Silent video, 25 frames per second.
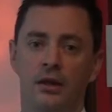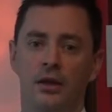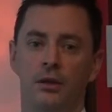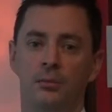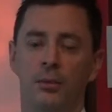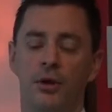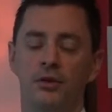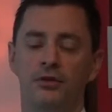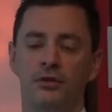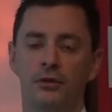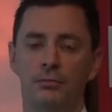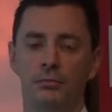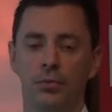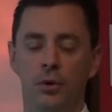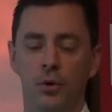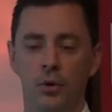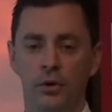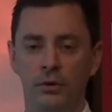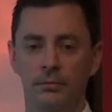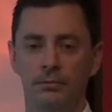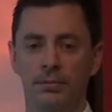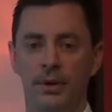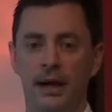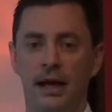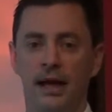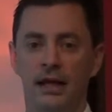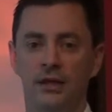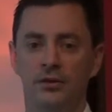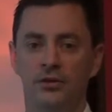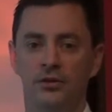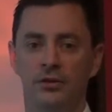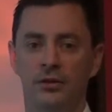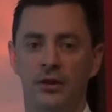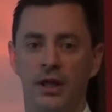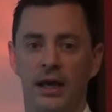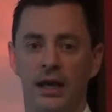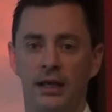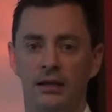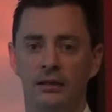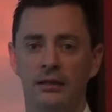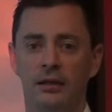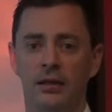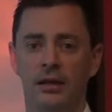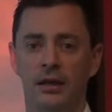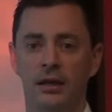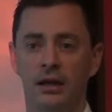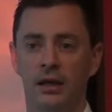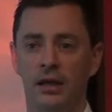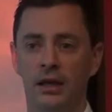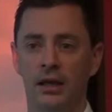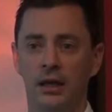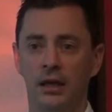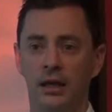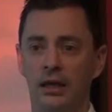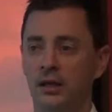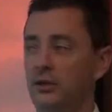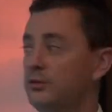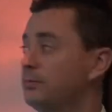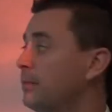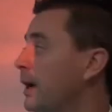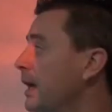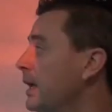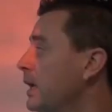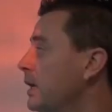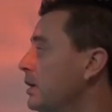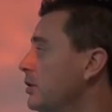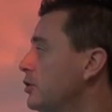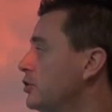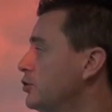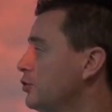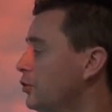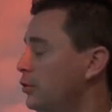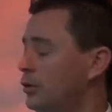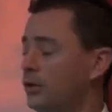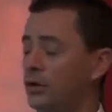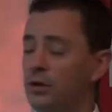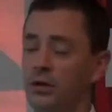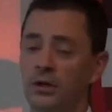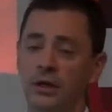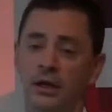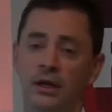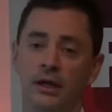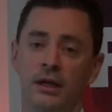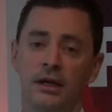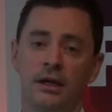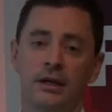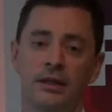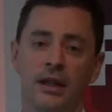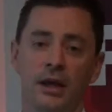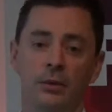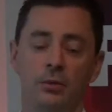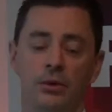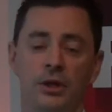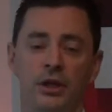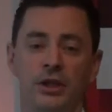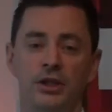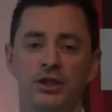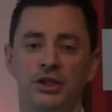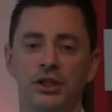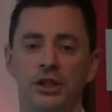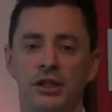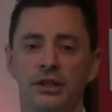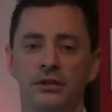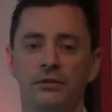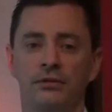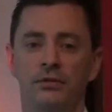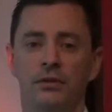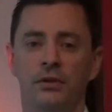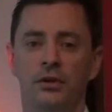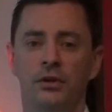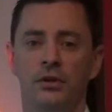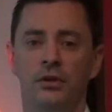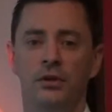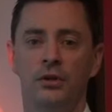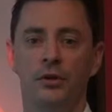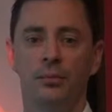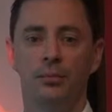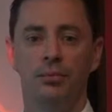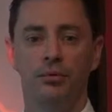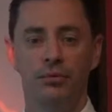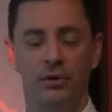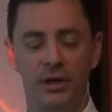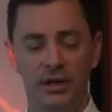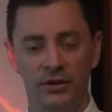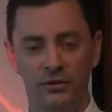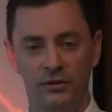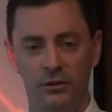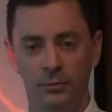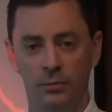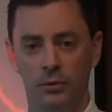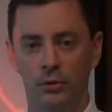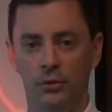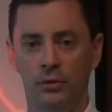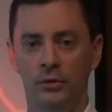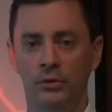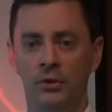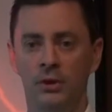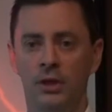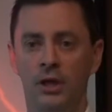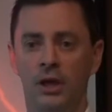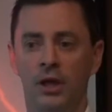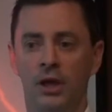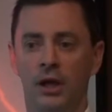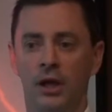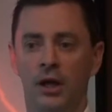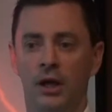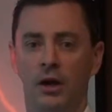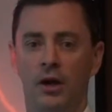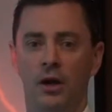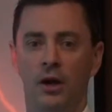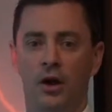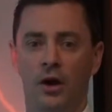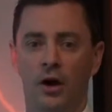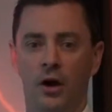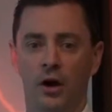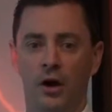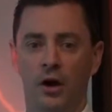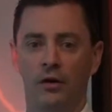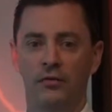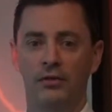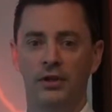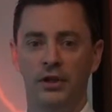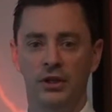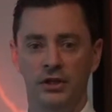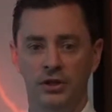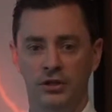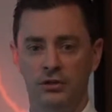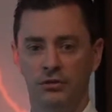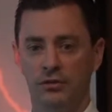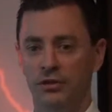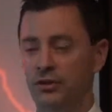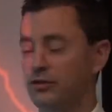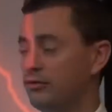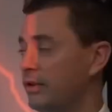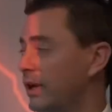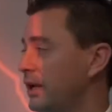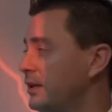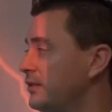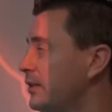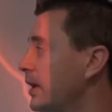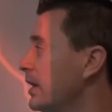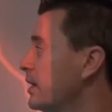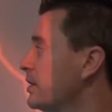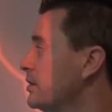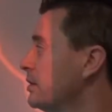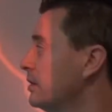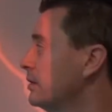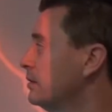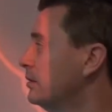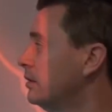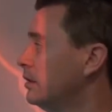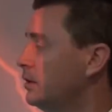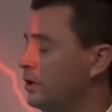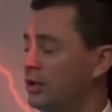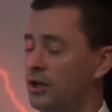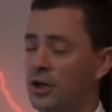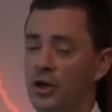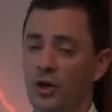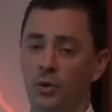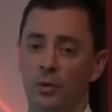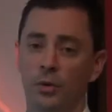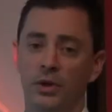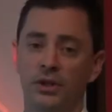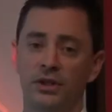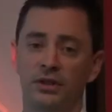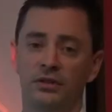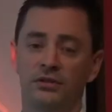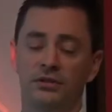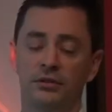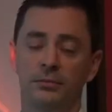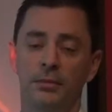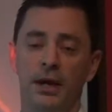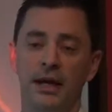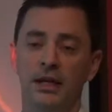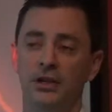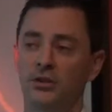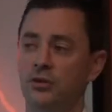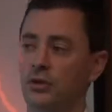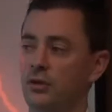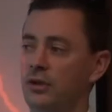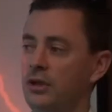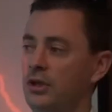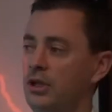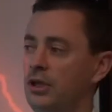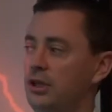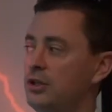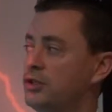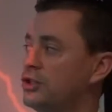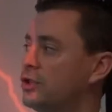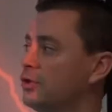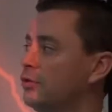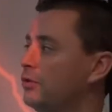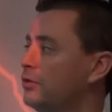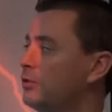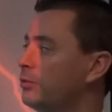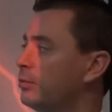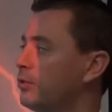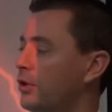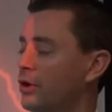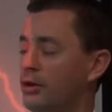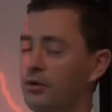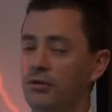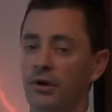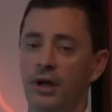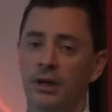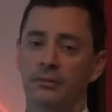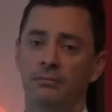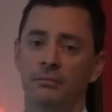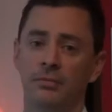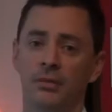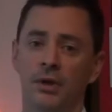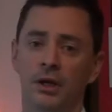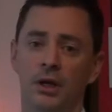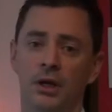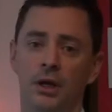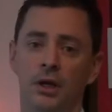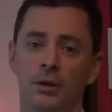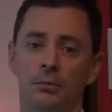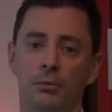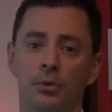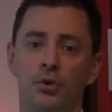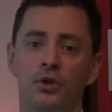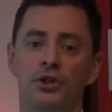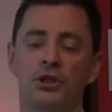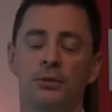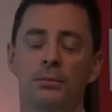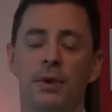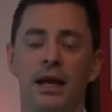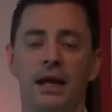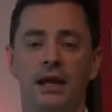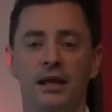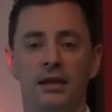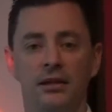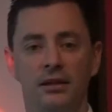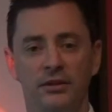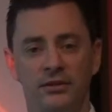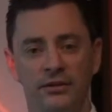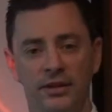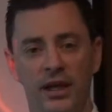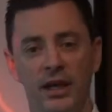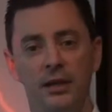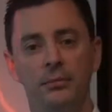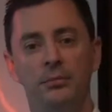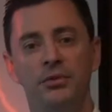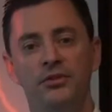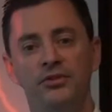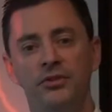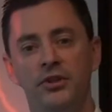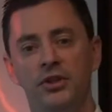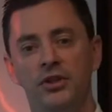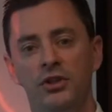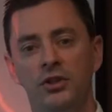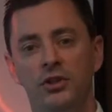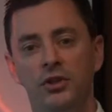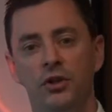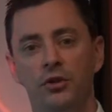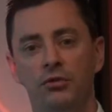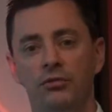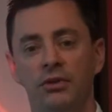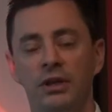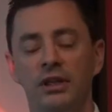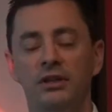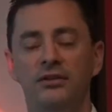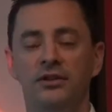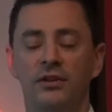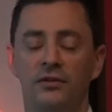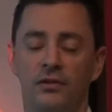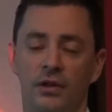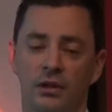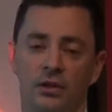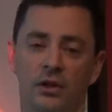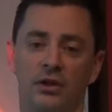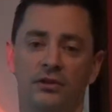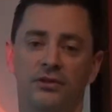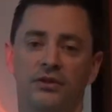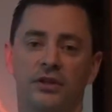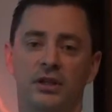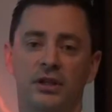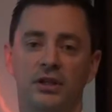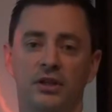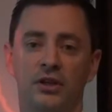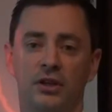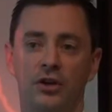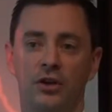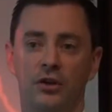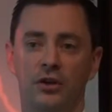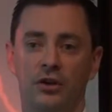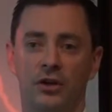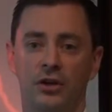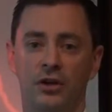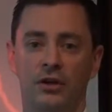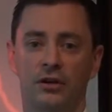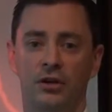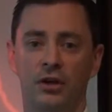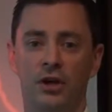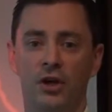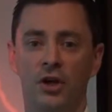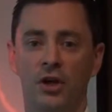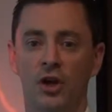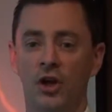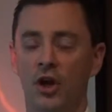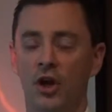The most important part to that is making sure that we achieve the principle of the insurance transaction, which is to make sure that the insurance program puts you back in the same position you're in as if the loss didn't occur.